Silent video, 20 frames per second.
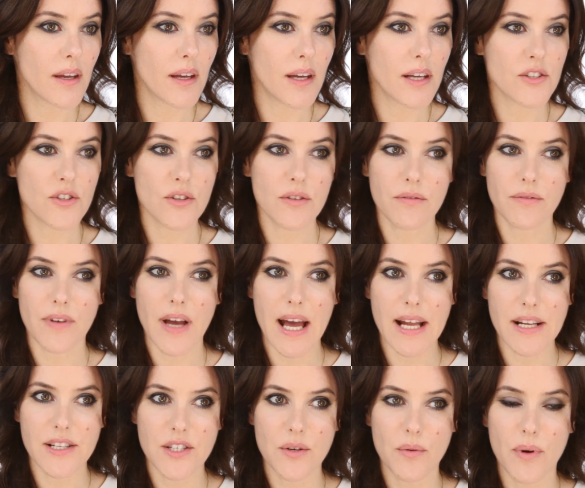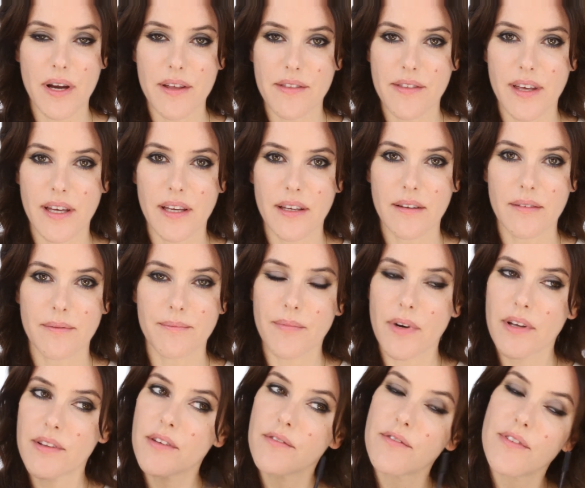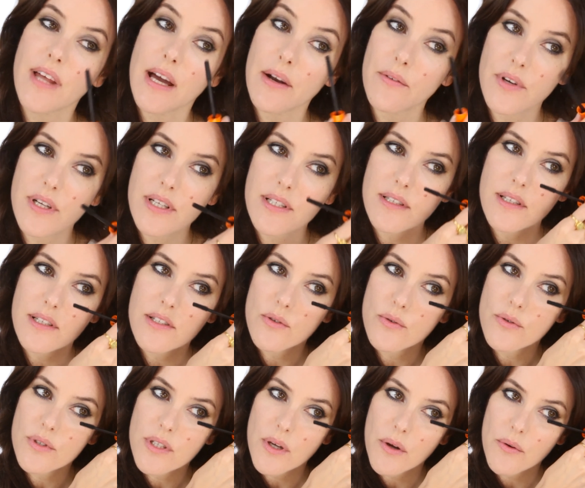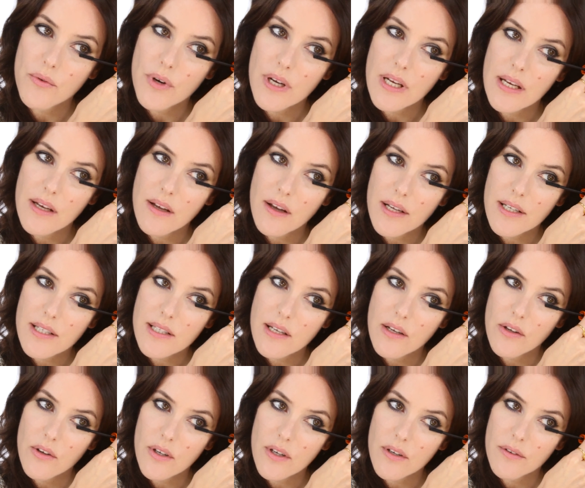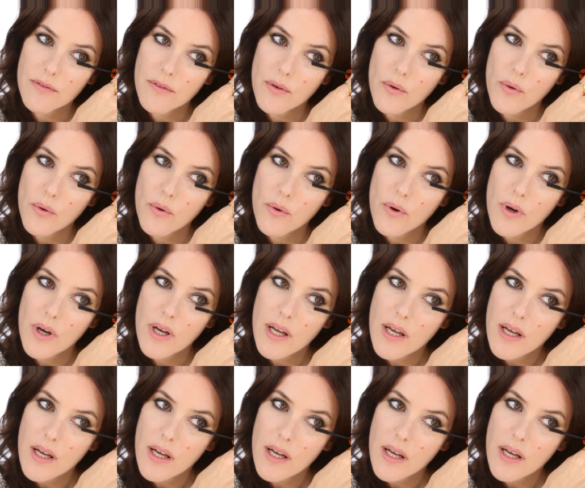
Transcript: it sort of adds to it, I think. I think for that reason it's also a really nice look for